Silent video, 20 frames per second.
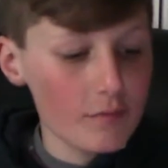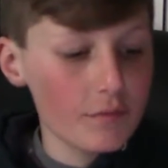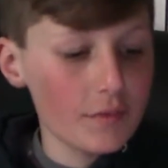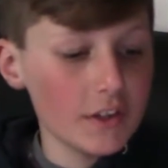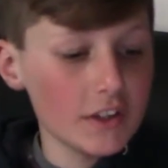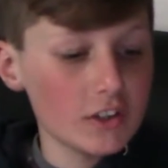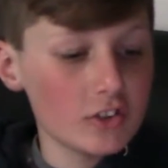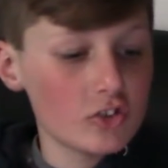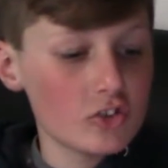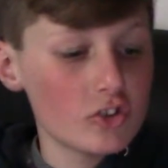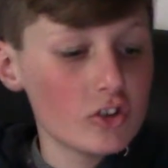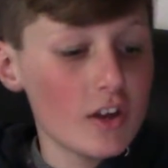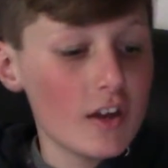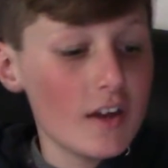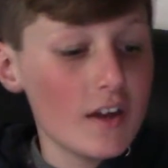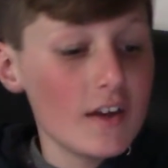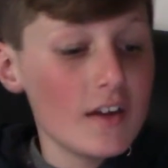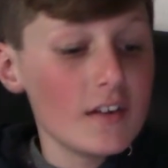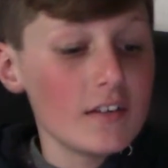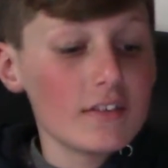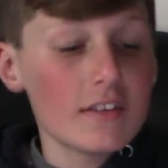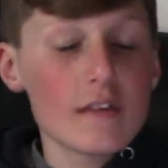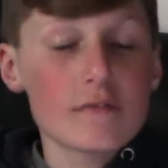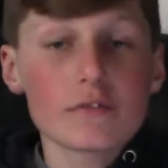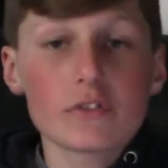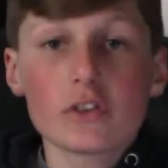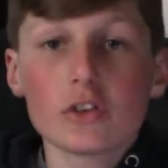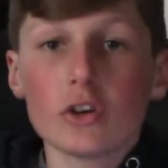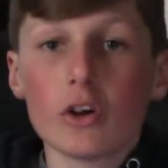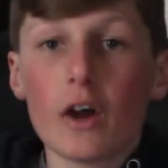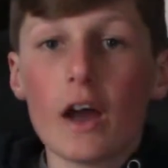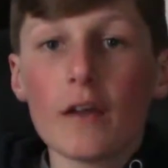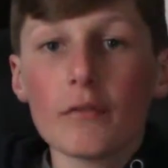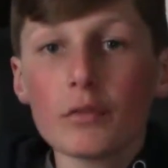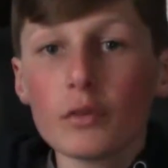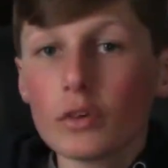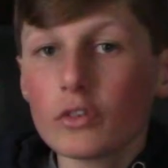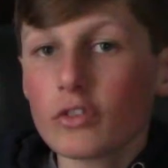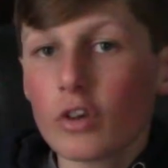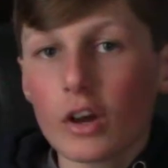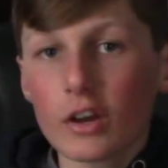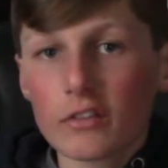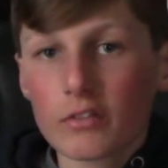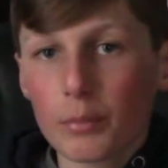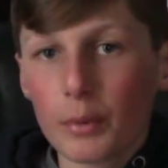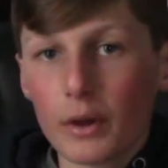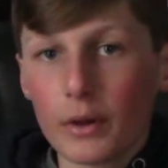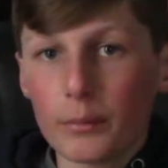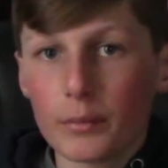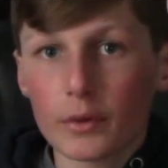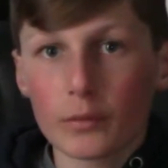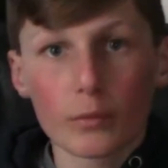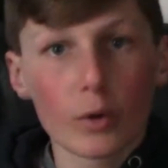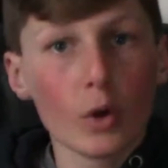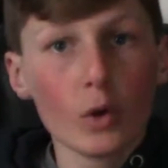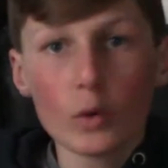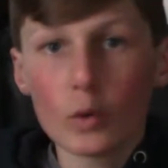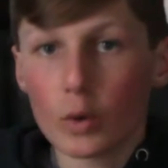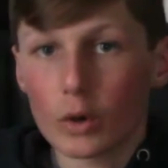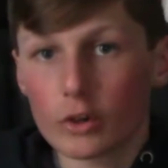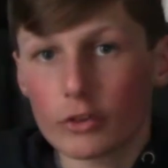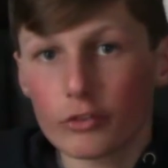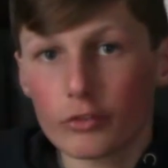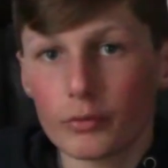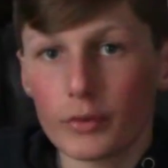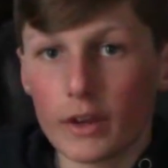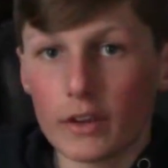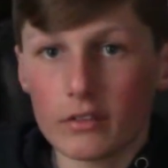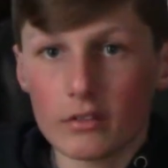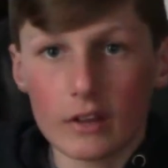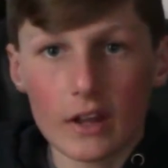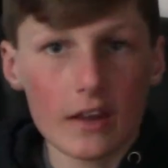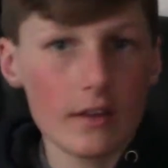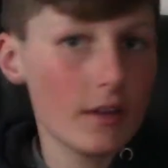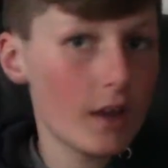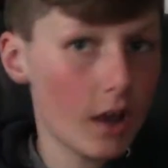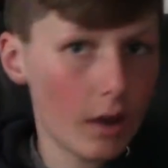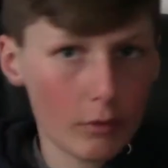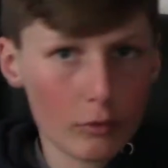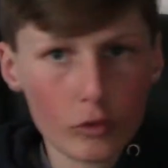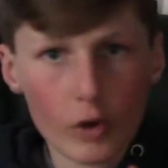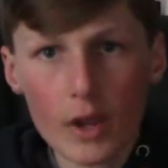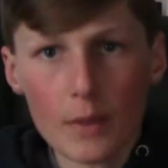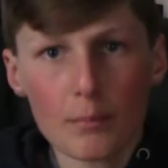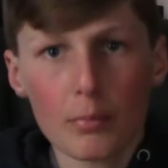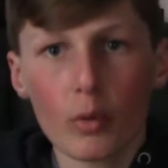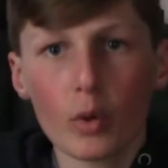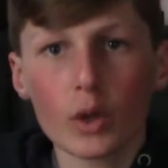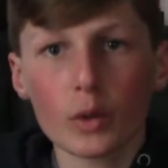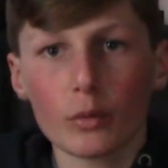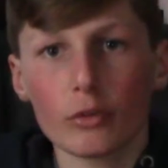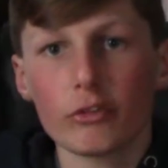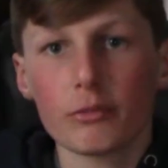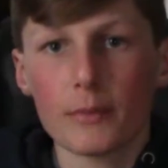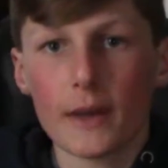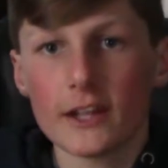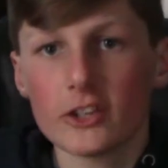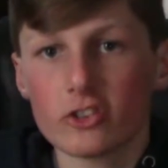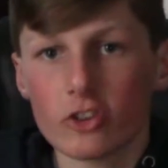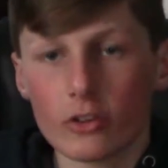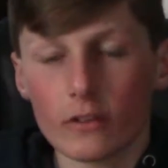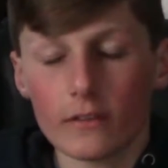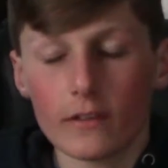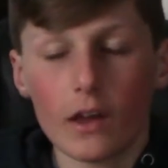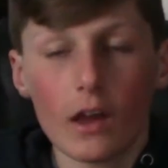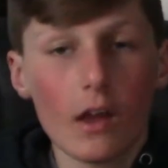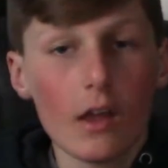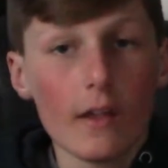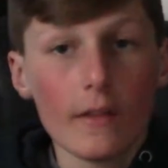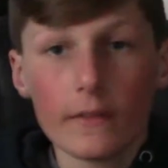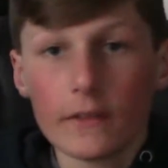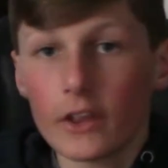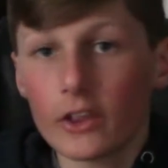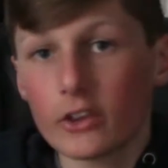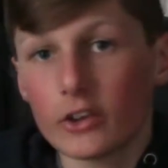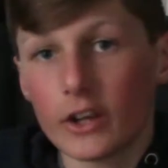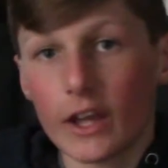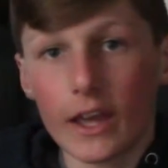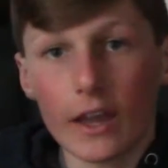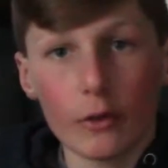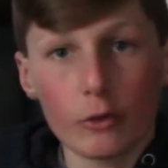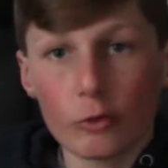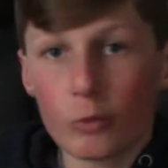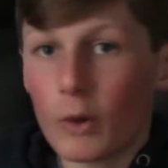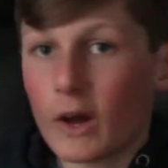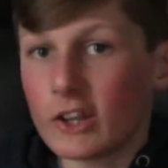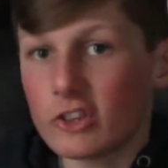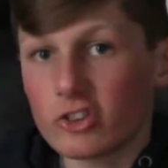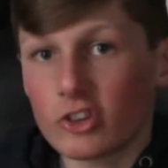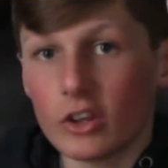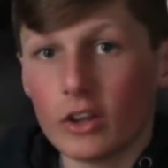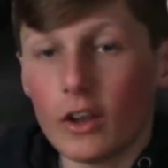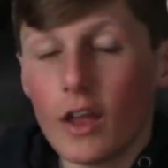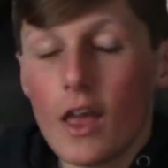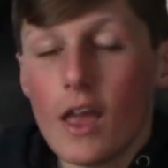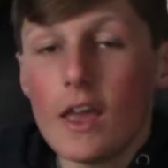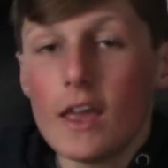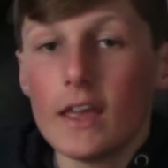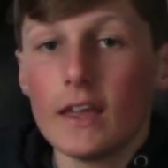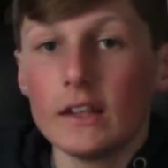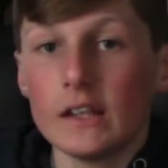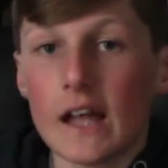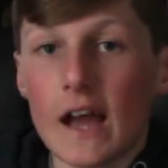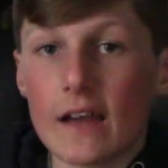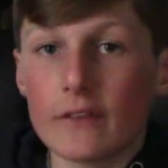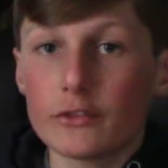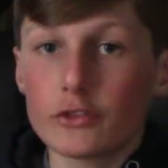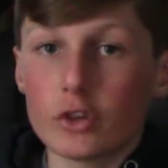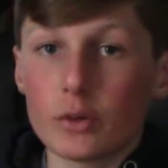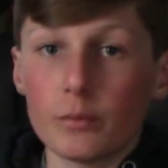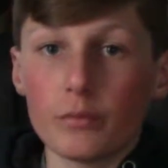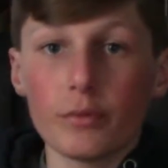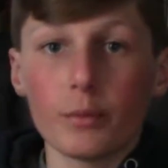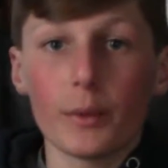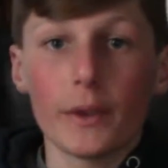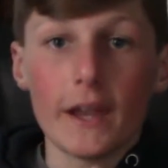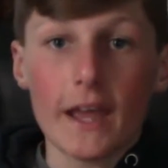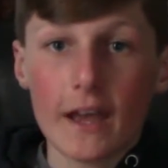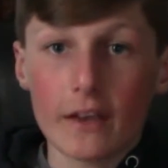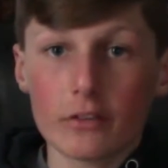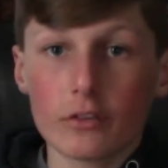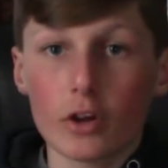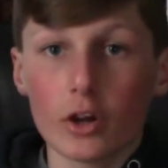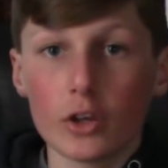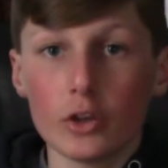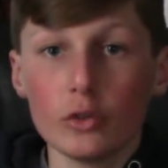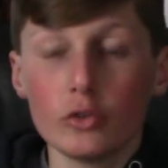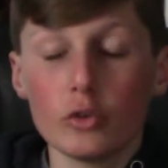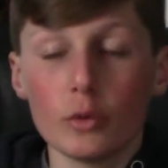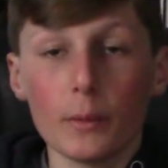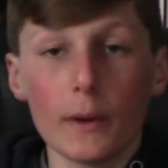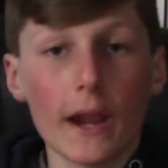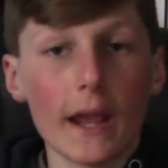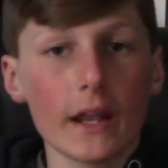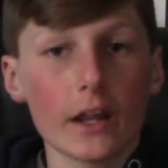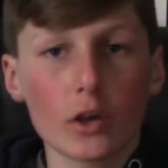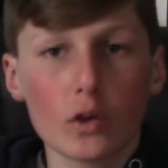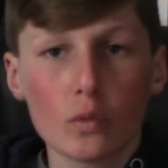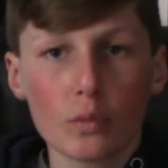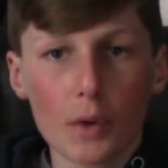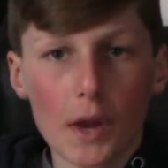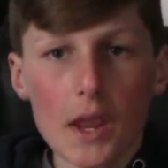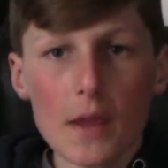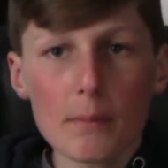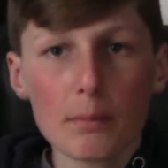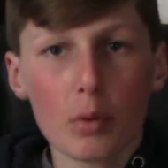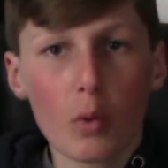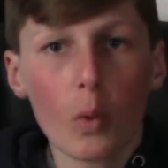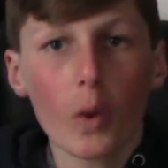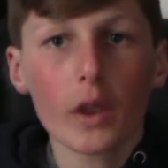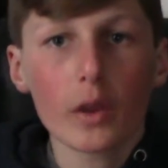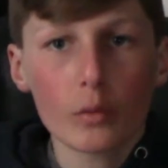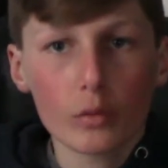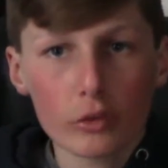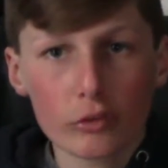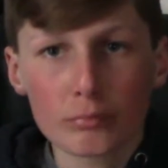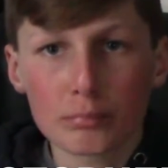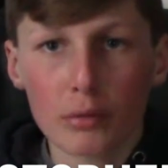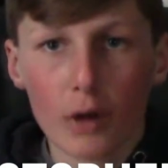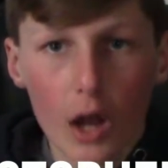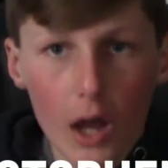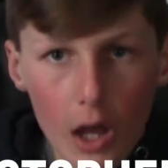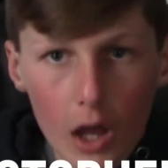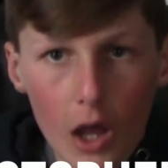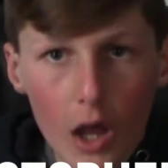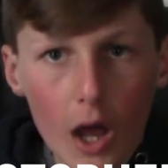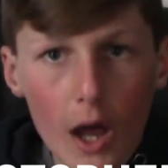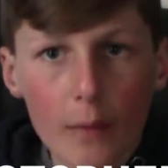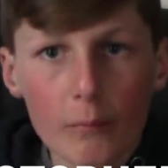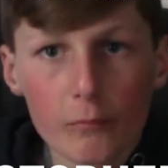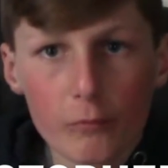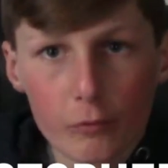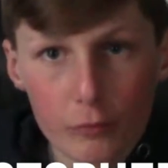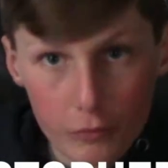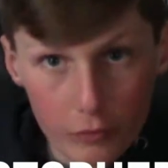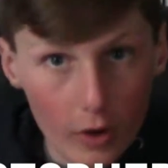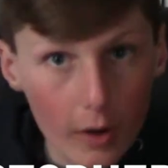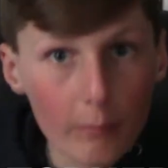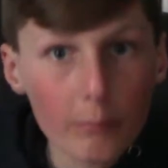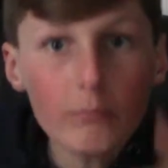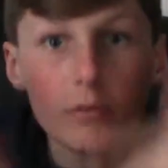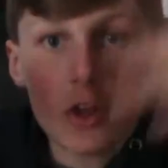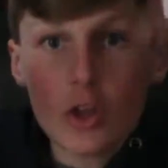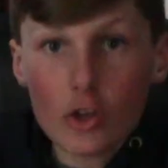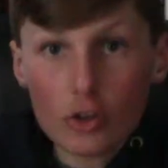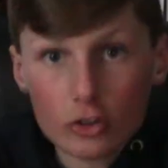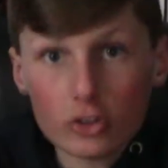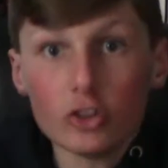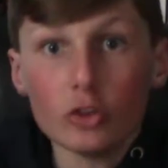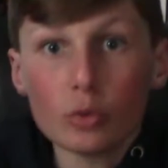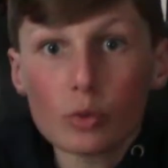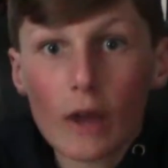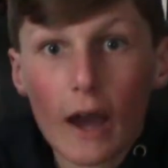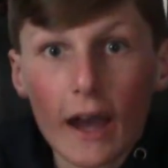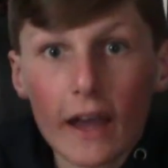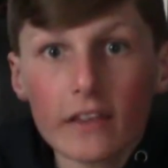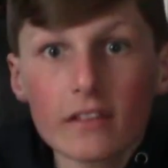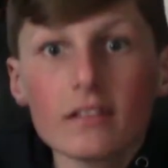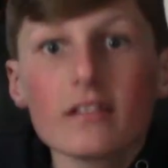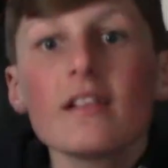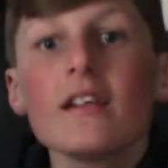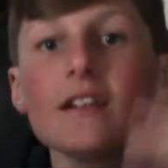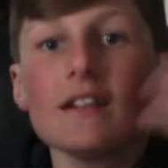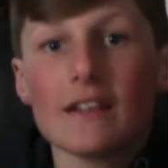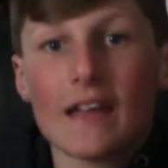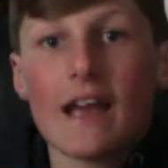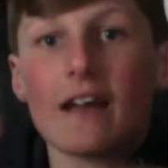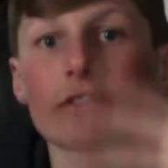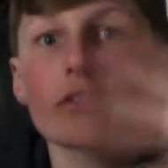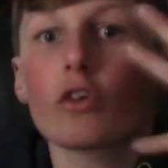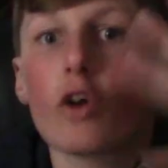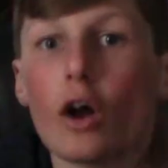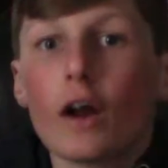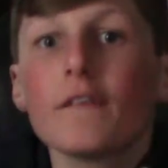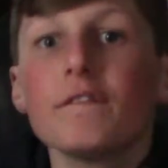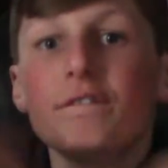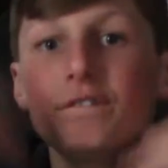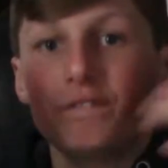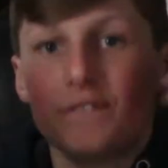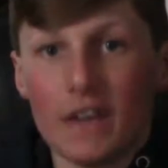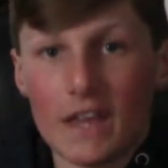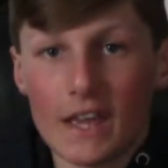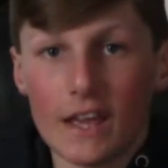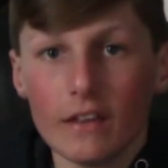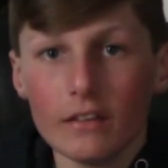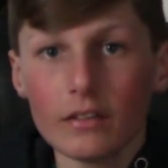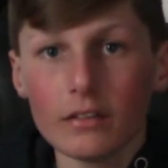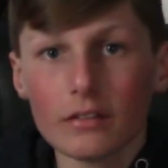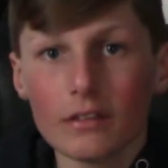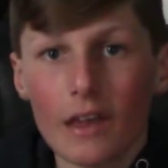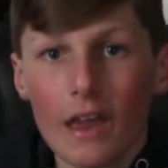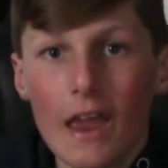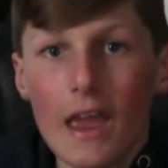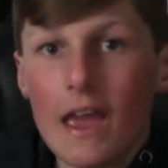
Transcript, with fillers: Finished seventh. You know, everyone talks about him in a road course race, and a great point was mentioned the other night. I was watching a live stream from a NASCAR YouTuber, and a great point was brought up from you guys, the NASCAR fans.